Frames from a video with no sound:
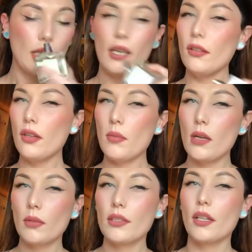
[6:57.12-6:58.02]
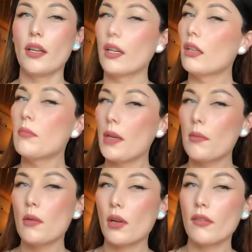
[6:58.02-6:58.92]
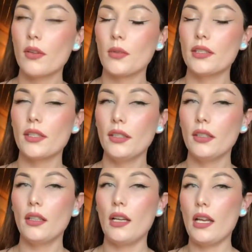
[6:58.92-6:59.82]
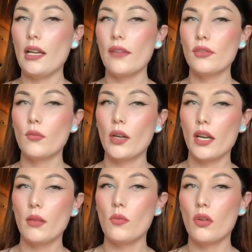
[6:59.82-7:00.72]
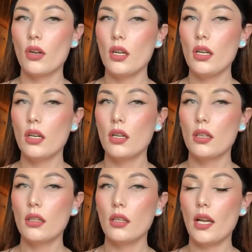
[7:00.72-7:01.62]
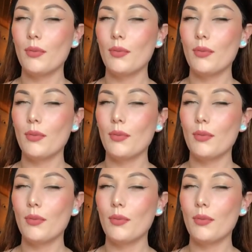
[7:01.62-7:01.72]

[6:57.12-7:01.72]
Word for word: I don't know about winter. It could maybe work for winter. I'd have to wear it more. I